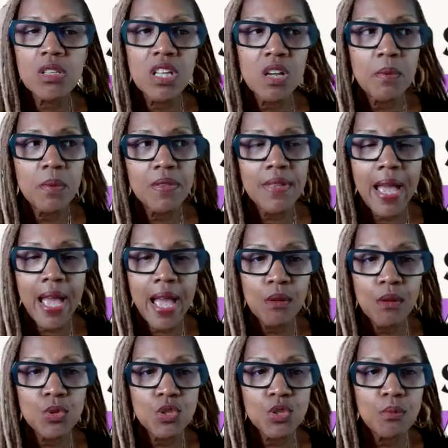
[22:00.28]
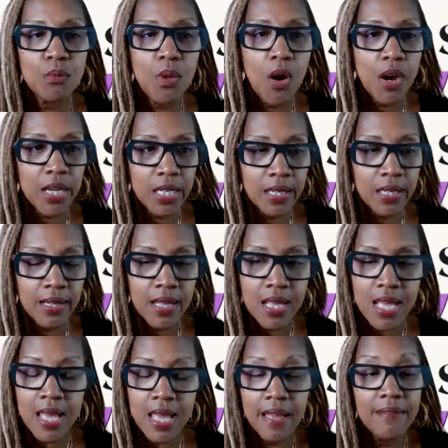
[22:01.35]
struggling with how to
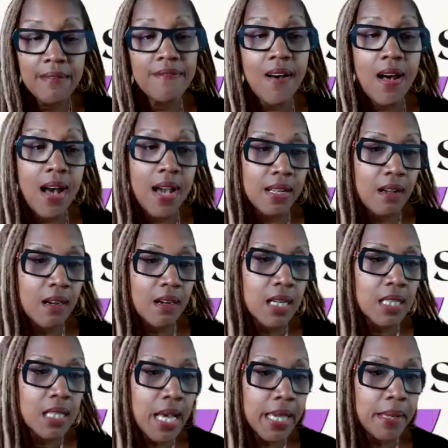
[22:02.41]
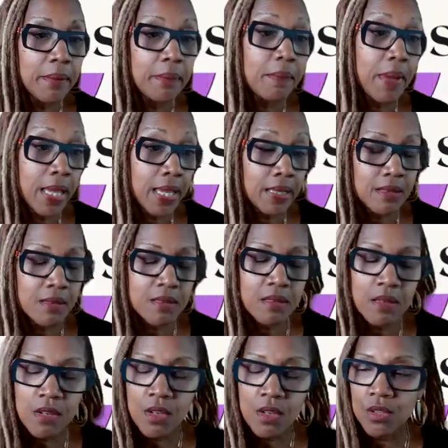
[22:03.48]
market and find her client base.
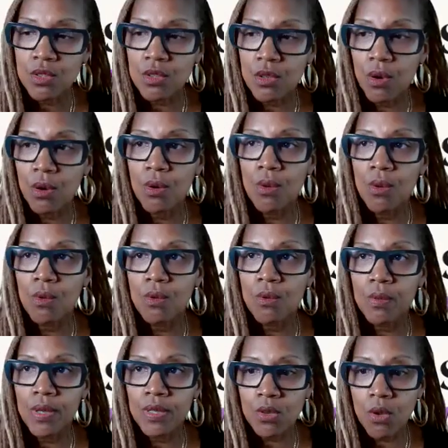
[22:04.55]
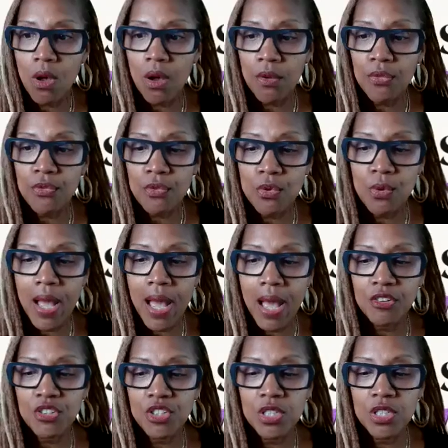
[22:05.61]
So we talked through
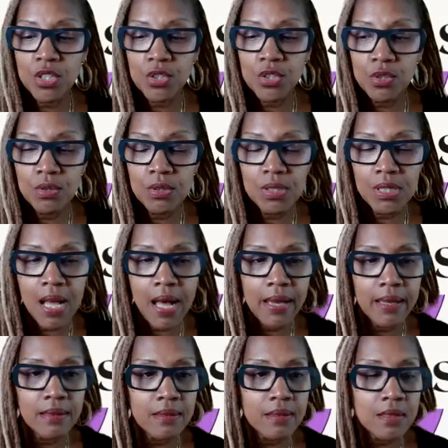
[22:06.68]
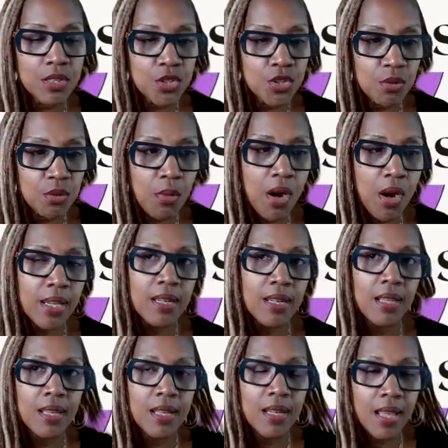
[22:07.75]
how she can utilize digital
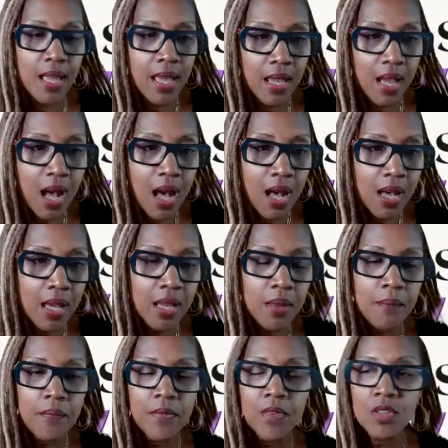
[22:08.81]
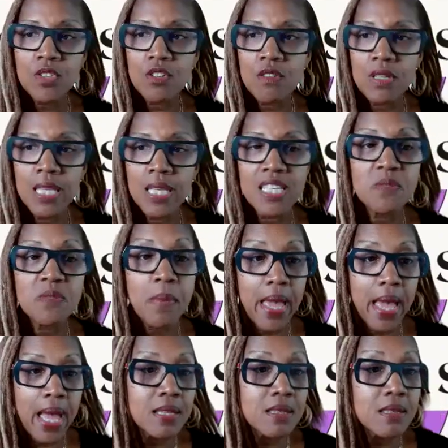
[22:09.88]
marketing and AI to really
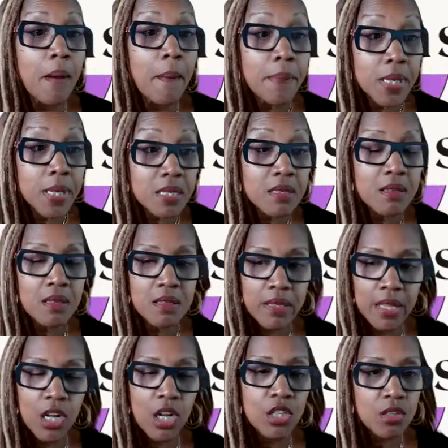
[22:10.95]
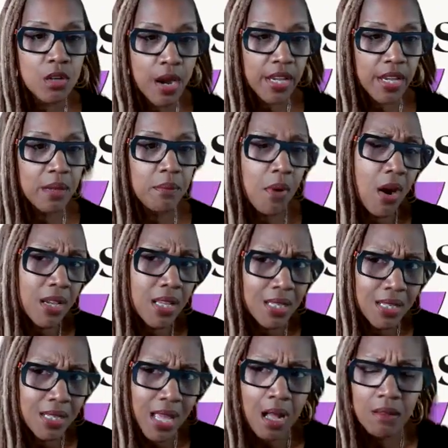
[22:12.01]
expand her business and her target
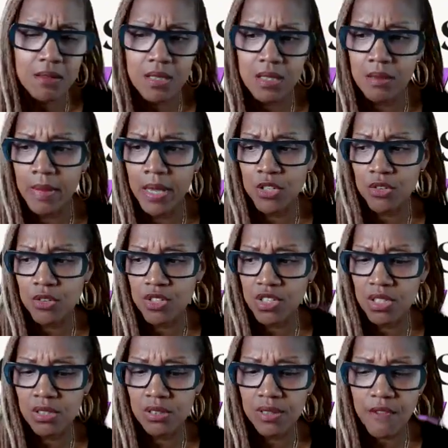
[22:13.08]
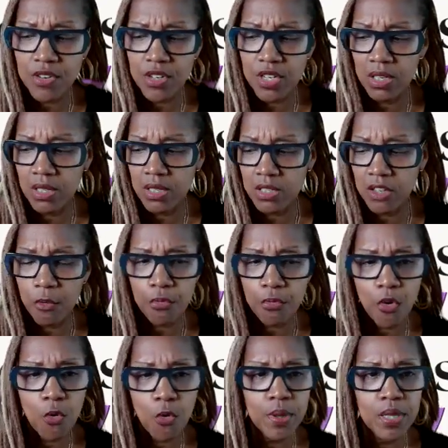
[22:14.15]
market, and how to make sure she's leveraging herself
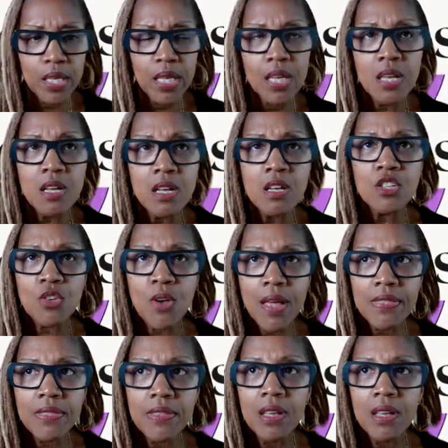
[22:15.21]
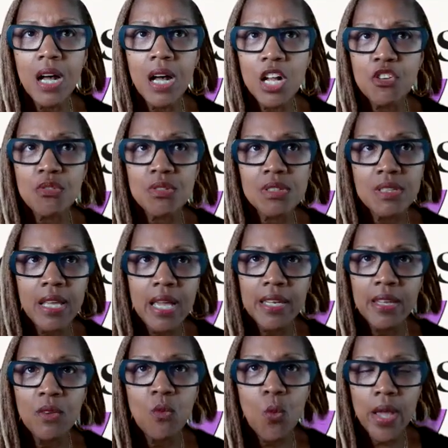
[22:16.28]
properly. So I think
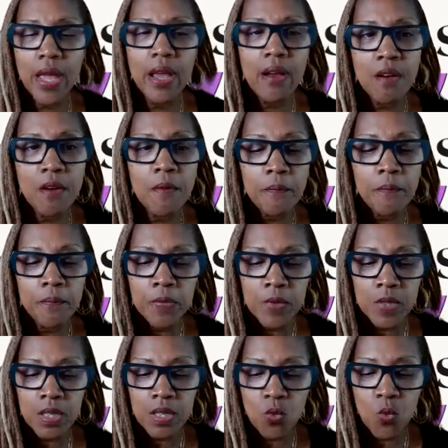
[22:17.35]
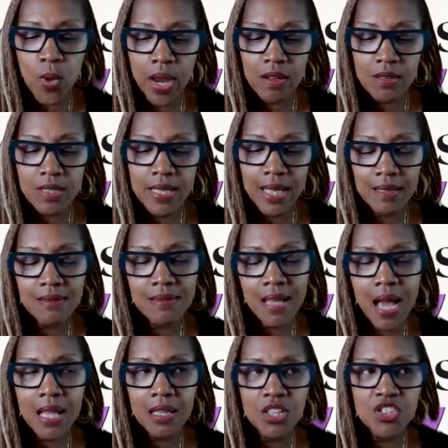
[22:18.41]
understanding where
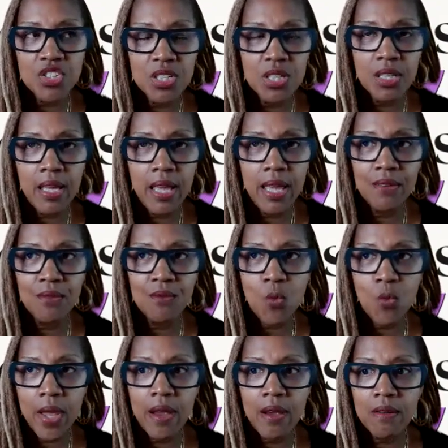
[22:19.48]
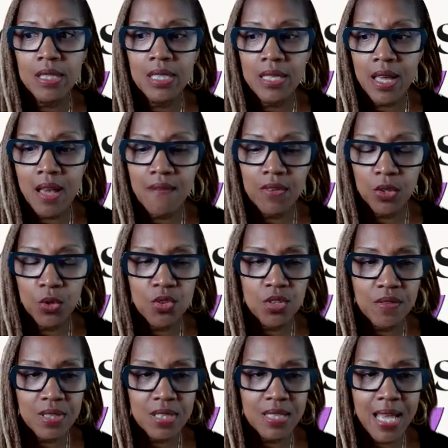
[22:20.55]
technology and where the
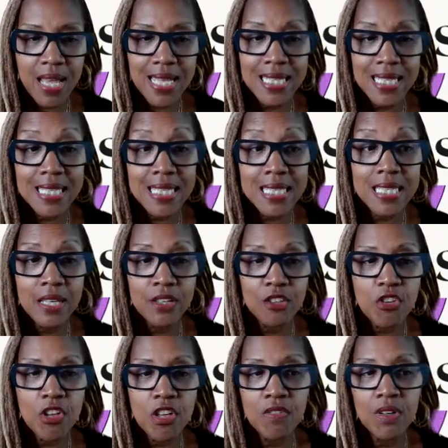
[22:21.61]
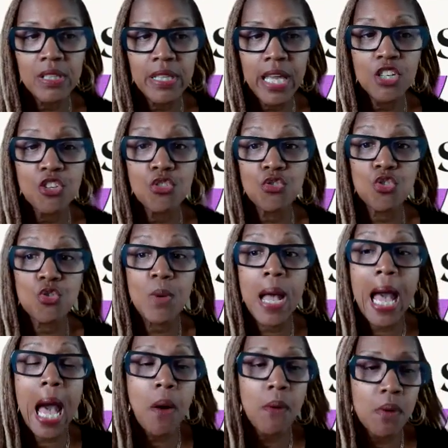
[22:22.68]
evolution of society sits in relation
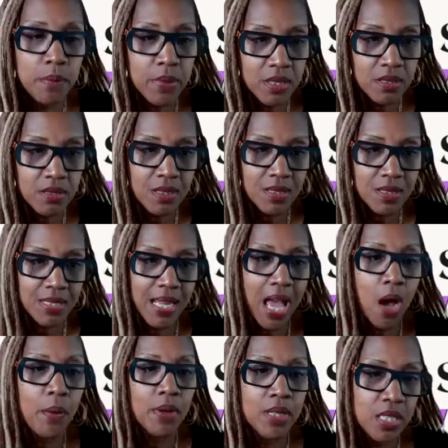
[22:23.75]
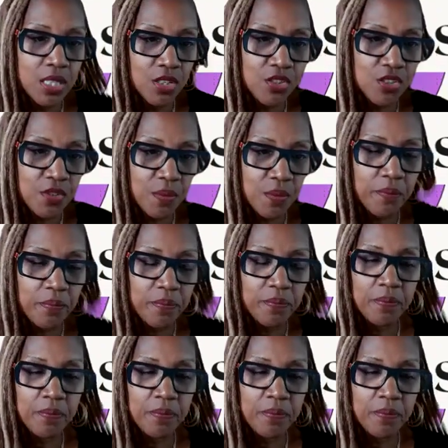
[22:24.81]
to our business and our niche.